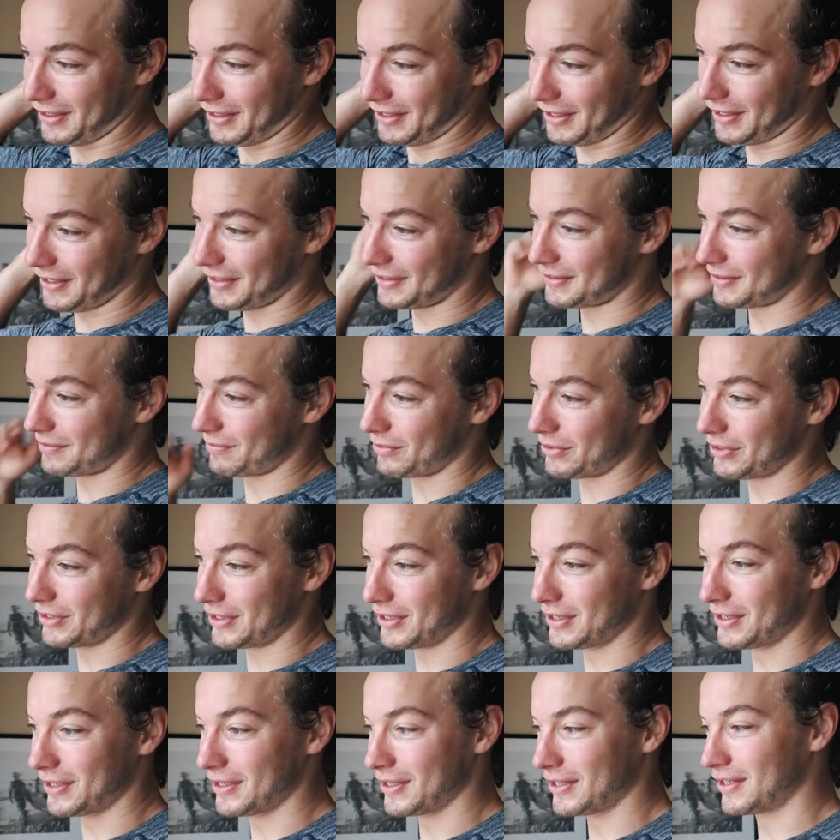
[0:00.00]
and some
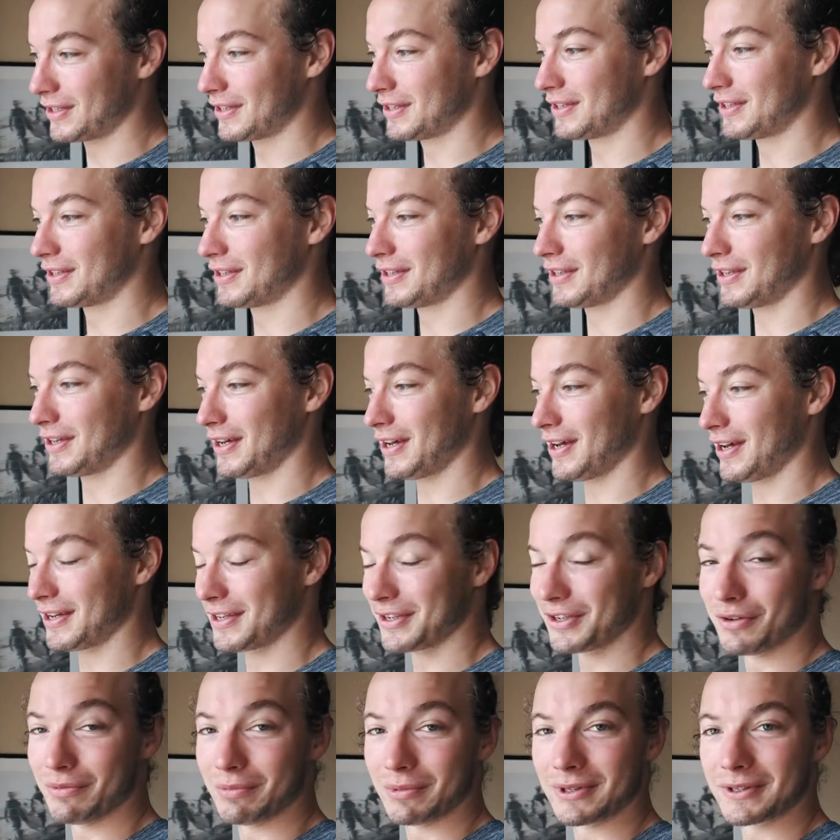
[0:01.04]
really good
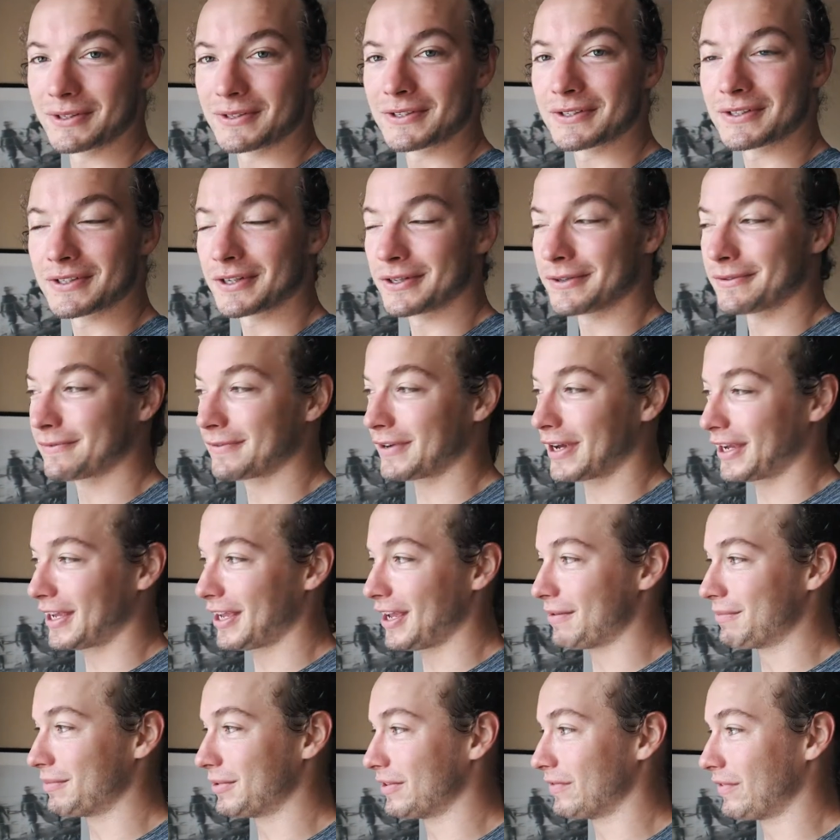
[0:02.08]
humans, so I
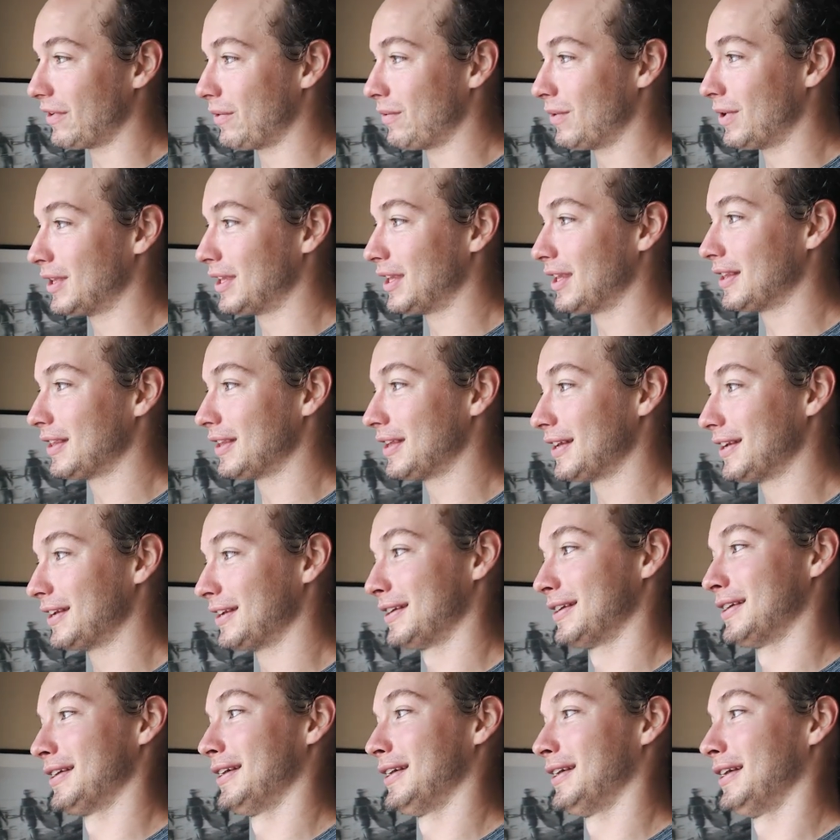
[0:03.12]
can't believe I won that thing.
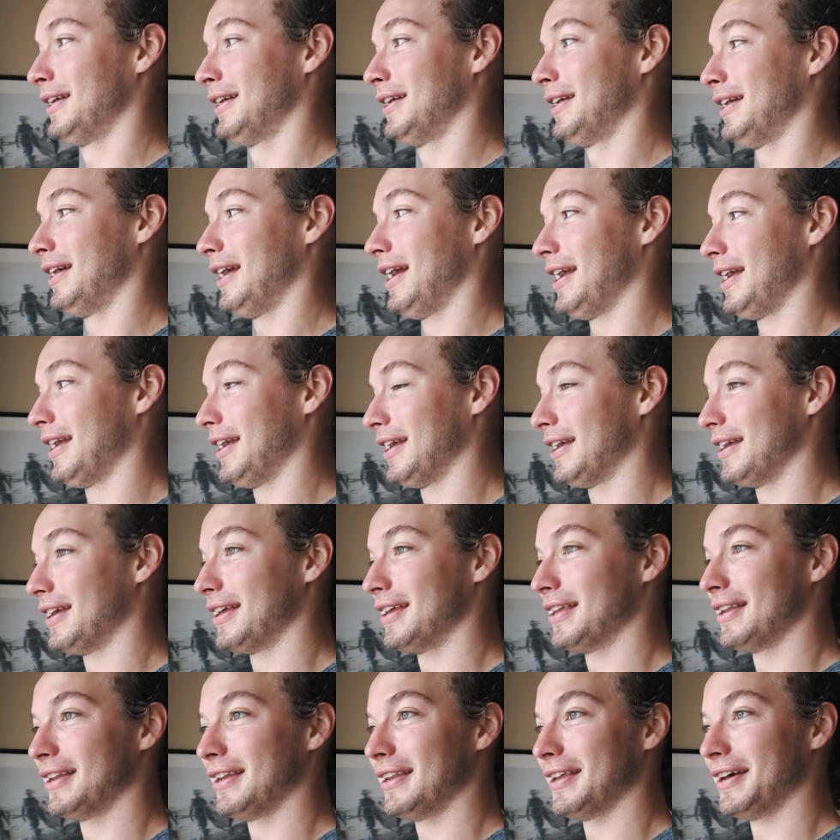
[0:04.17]

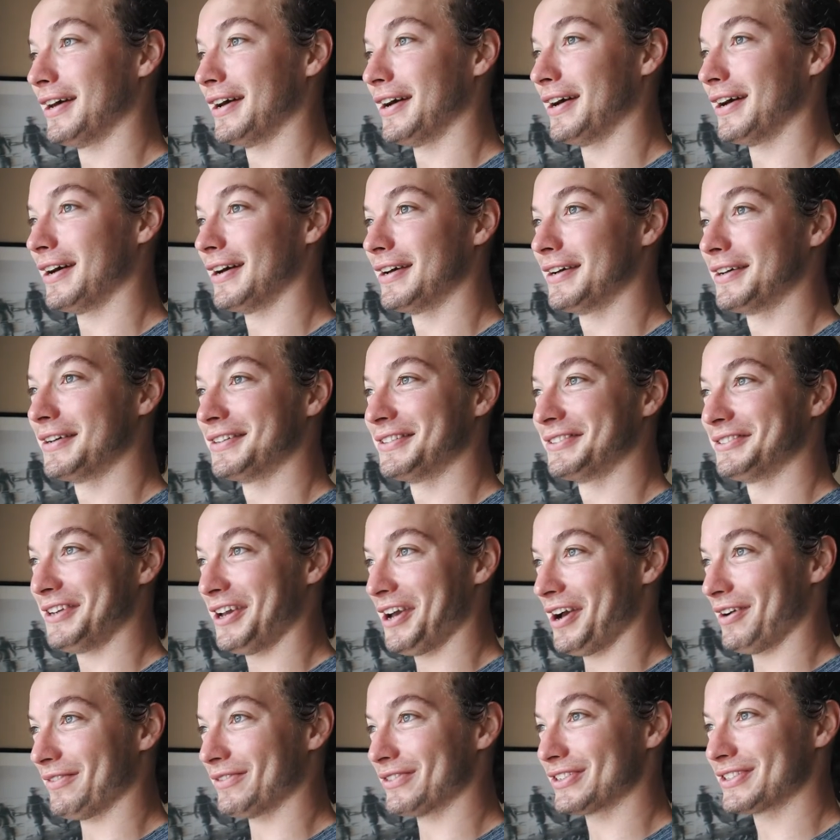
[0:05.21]
And
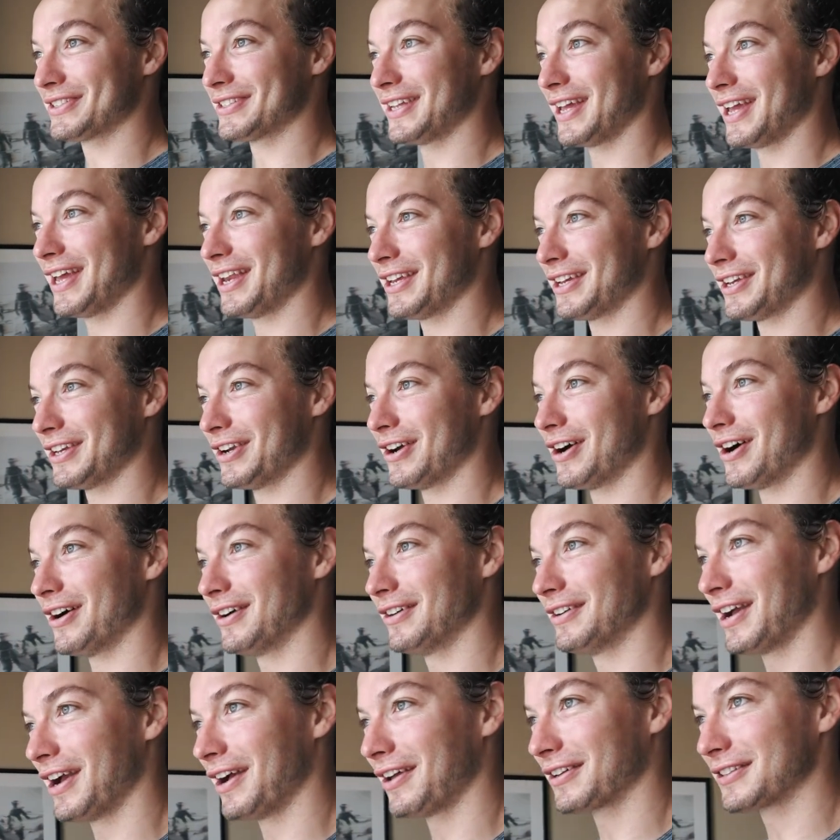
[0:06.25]
yeah, I'm just standing in
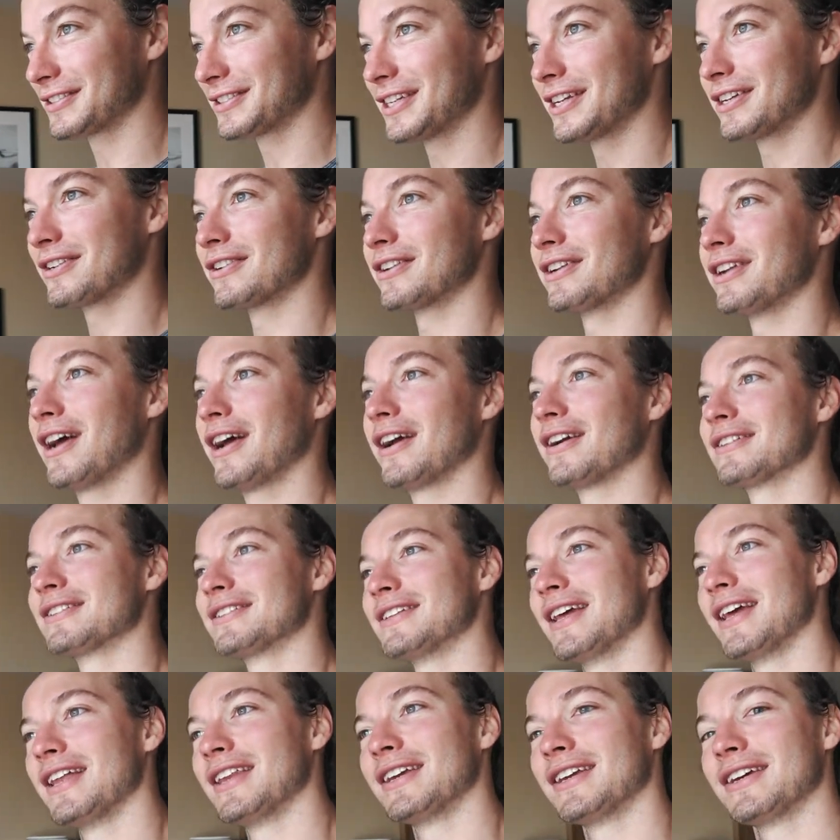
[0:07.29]
awe. Alexandra and I are
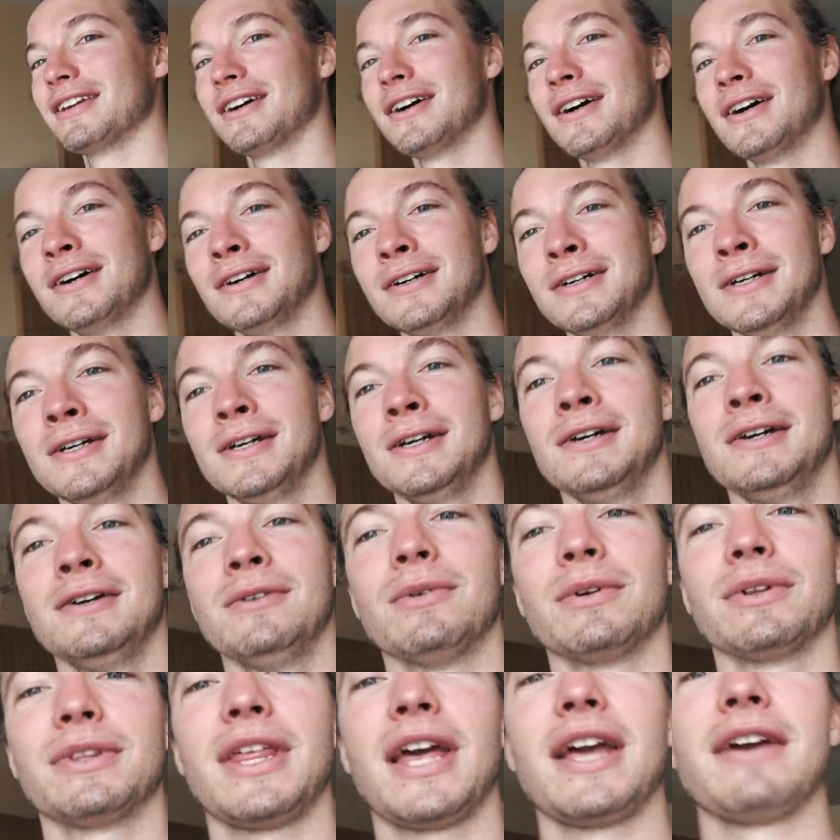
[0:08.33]
standing in awe.
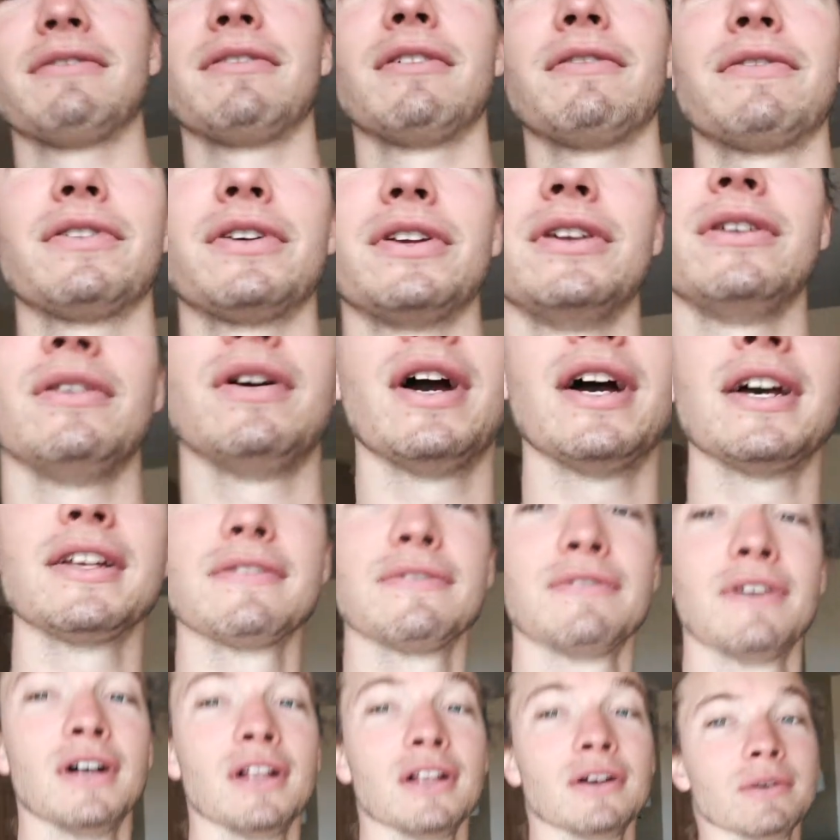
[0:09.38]
We're thankful for you guys
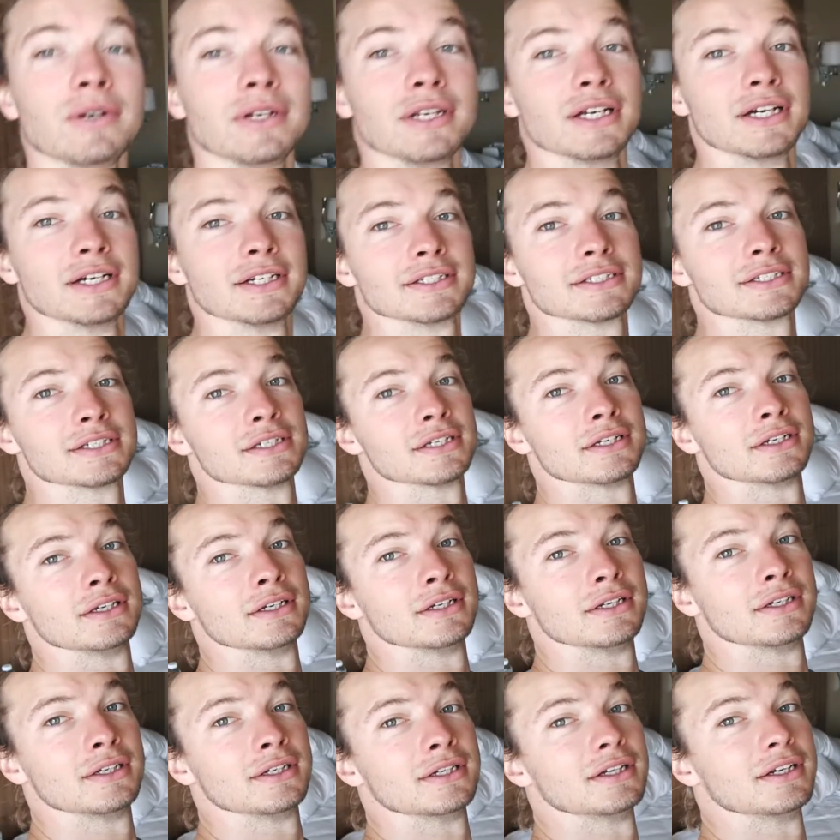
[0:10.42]
following us.
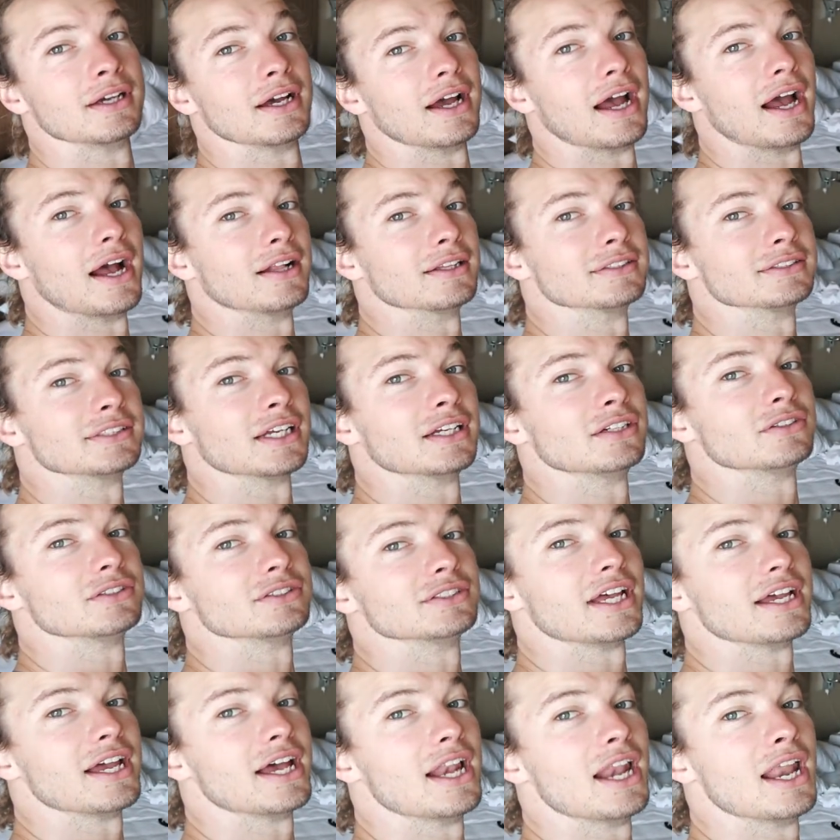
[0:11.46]
Alexandra,
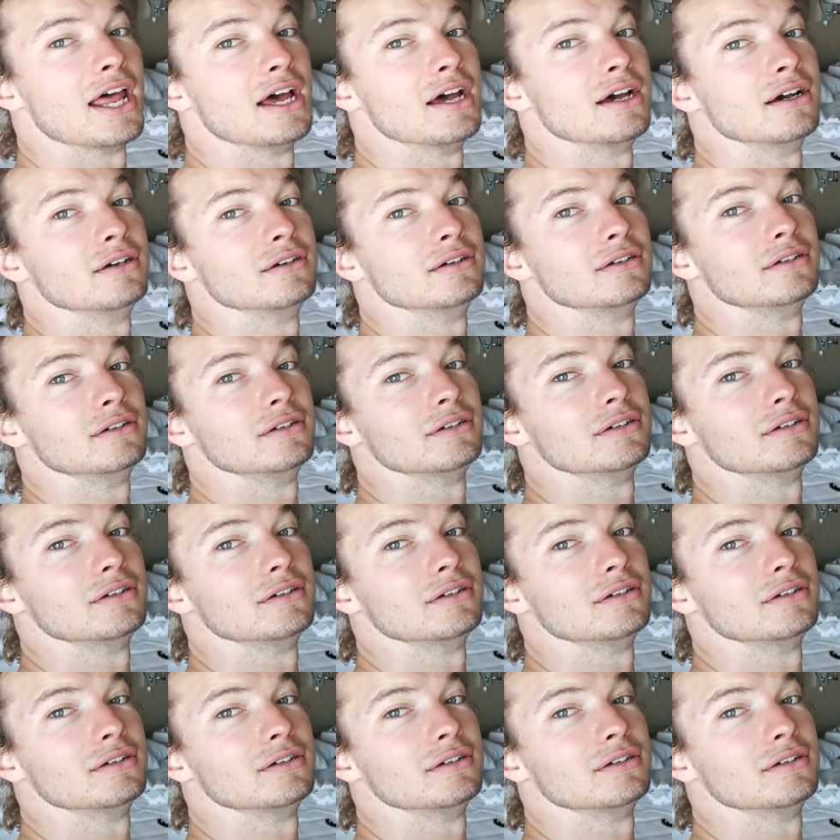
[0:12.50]
say hello.